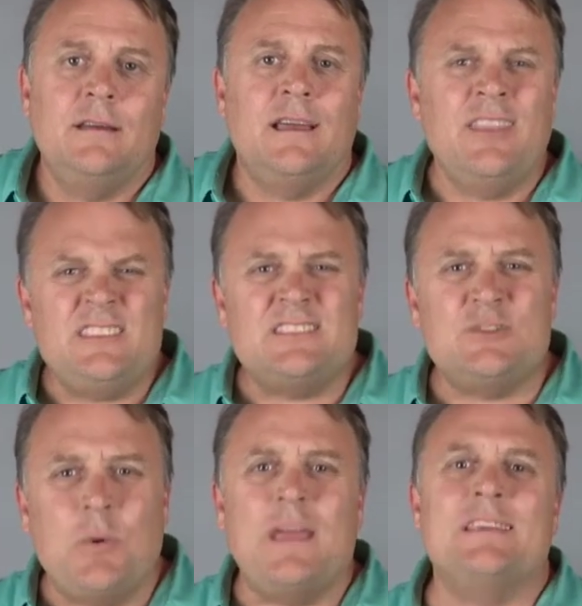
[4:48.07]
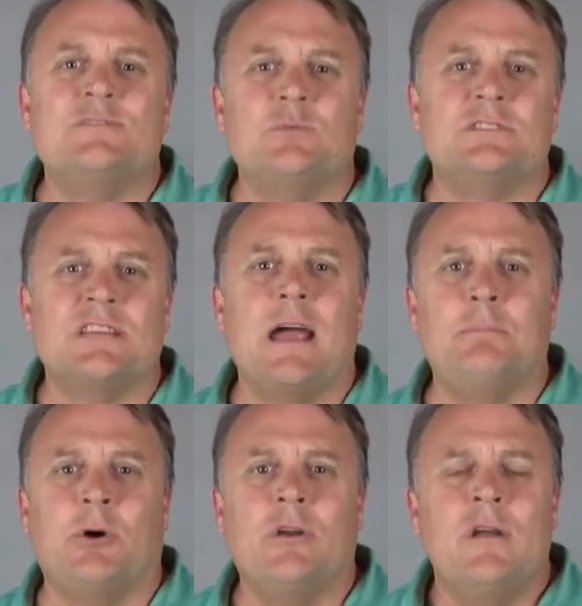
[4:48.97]
And this is the way it is with
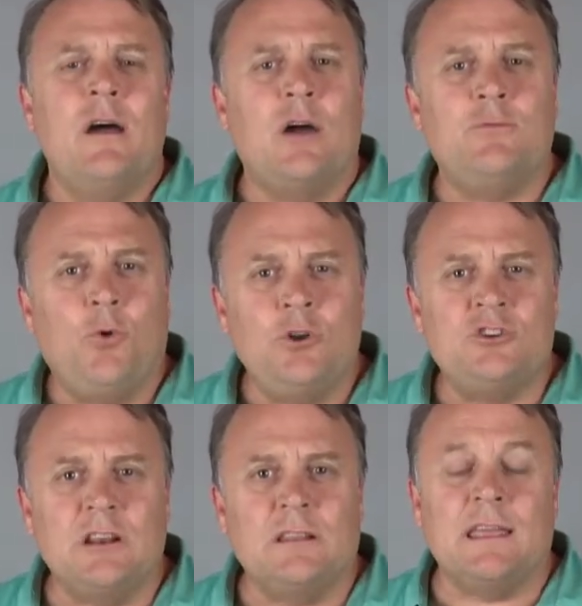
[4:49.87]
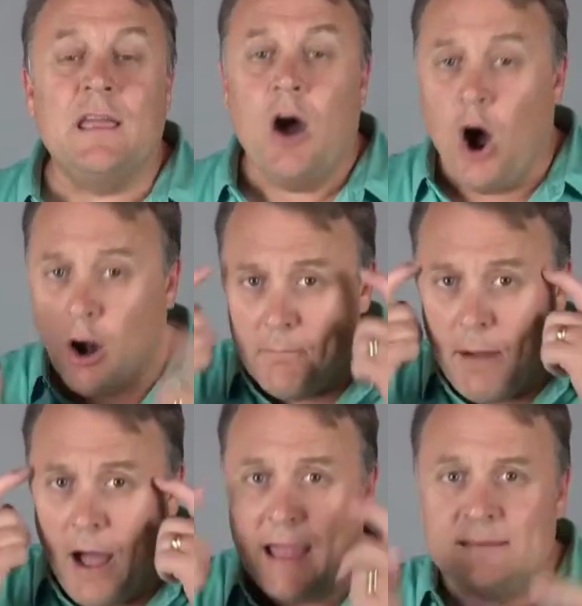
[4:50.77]
cyber. Unfortunately, our
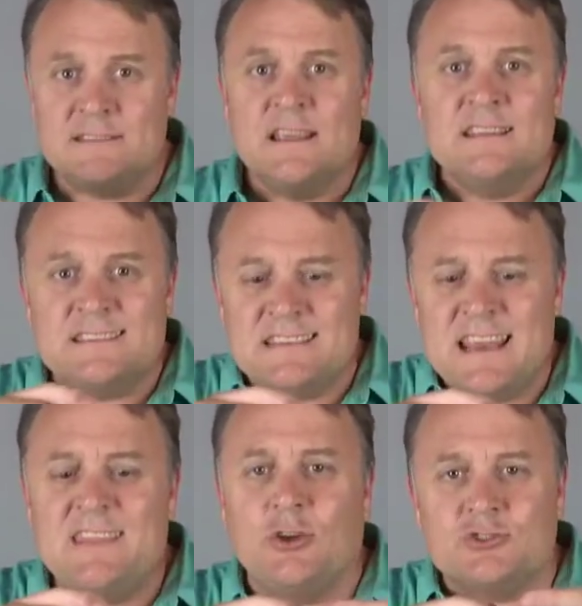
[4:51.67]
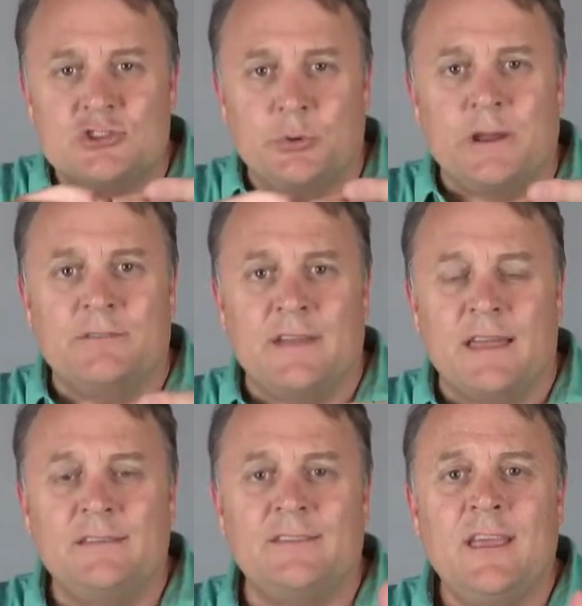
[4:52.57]
minds see those three
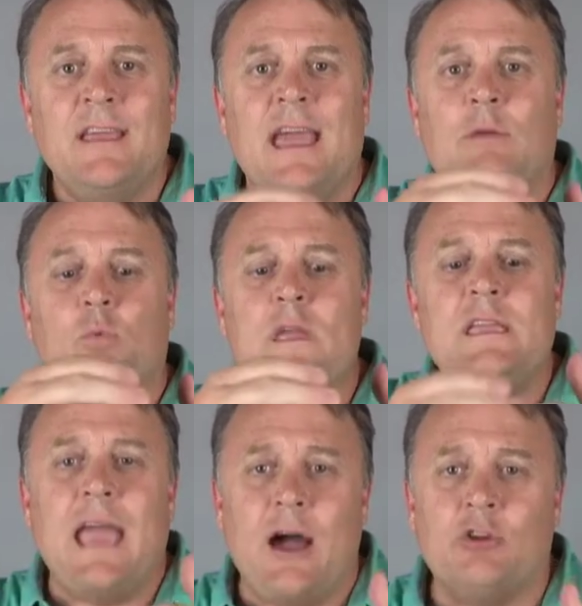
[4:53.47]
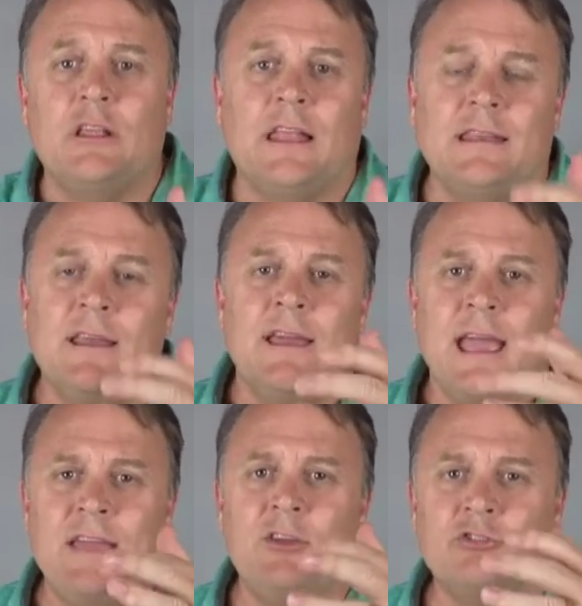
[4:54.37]
events and we calculate
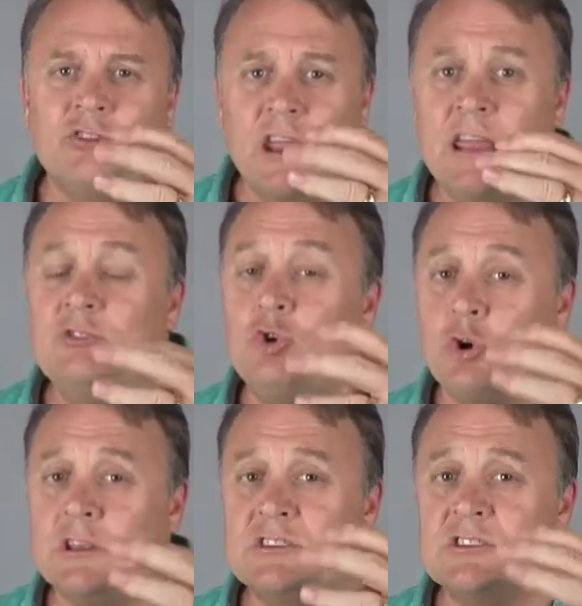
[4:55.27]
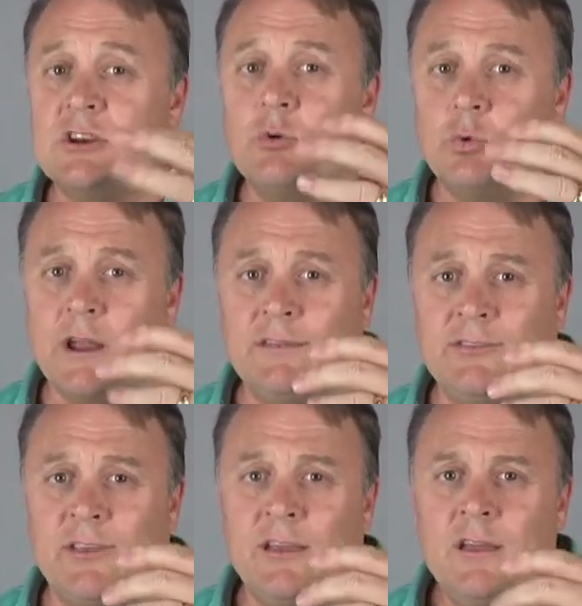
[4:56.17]
hey, there's an increased
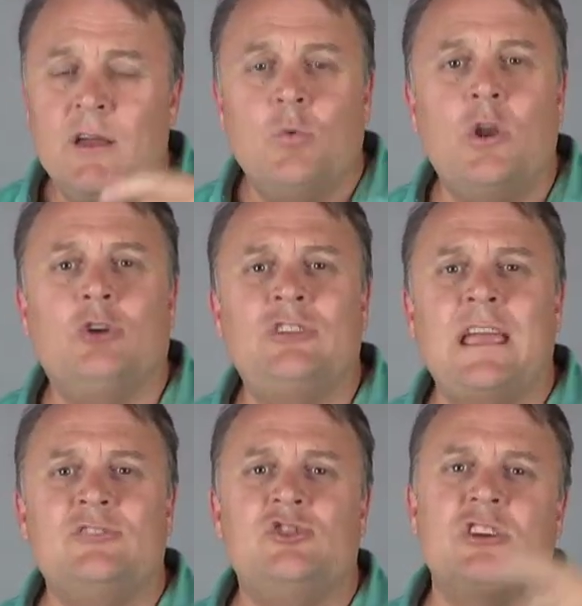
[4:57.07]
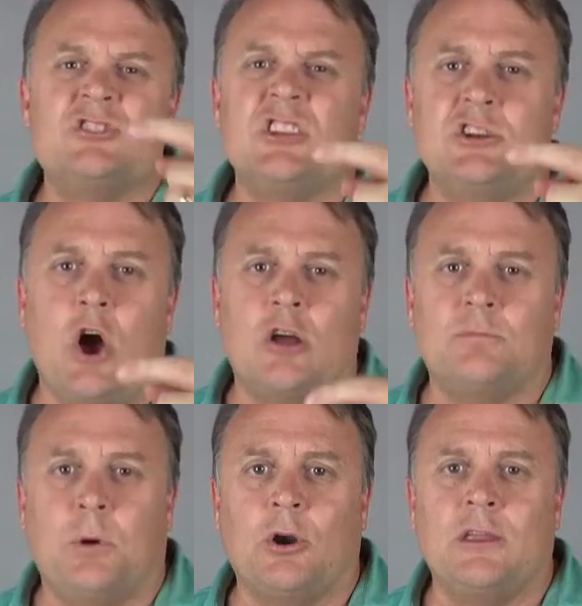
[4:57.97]
risk. We don't take just the dogs
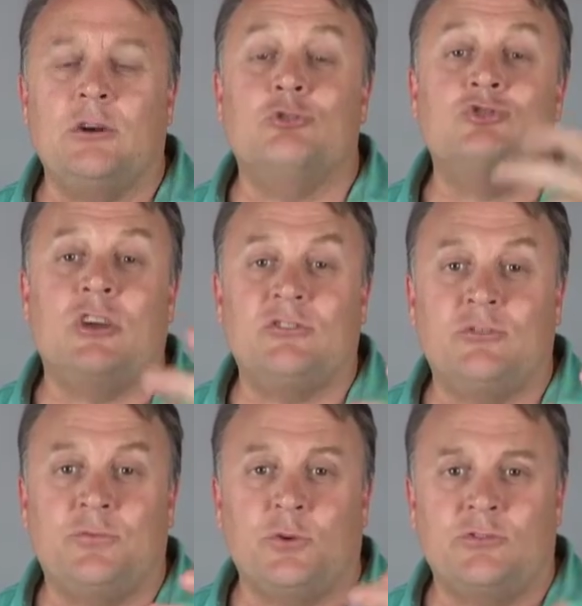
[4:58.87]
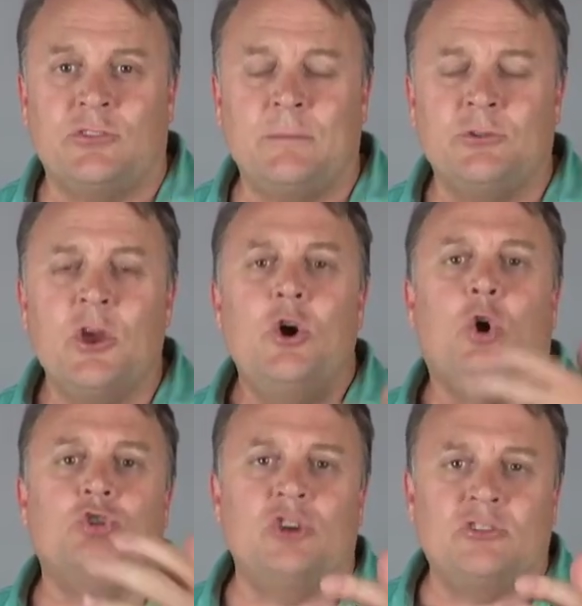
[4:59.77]
barking or just the footsteps
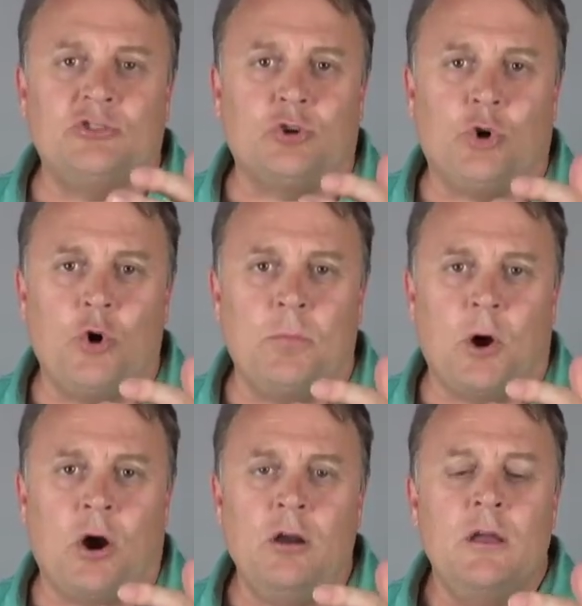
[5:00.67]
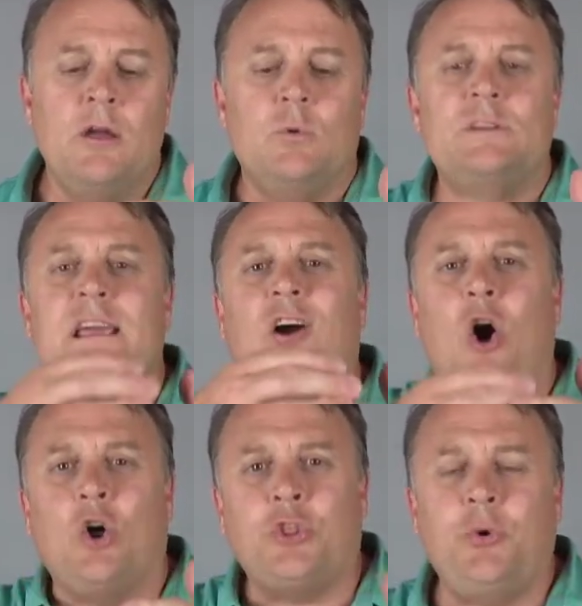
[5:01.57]
or just the crowbar. We take
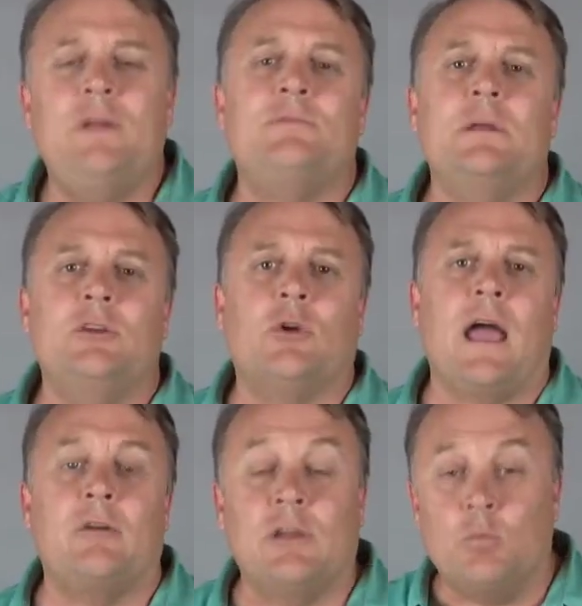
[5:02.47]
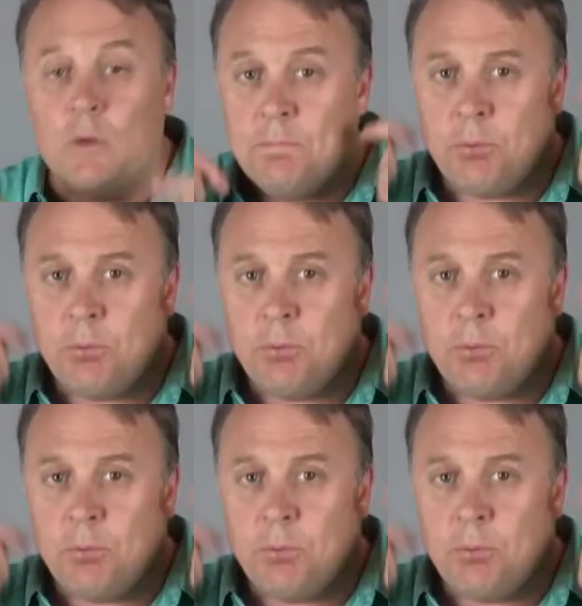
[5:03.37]
all three of them into account and we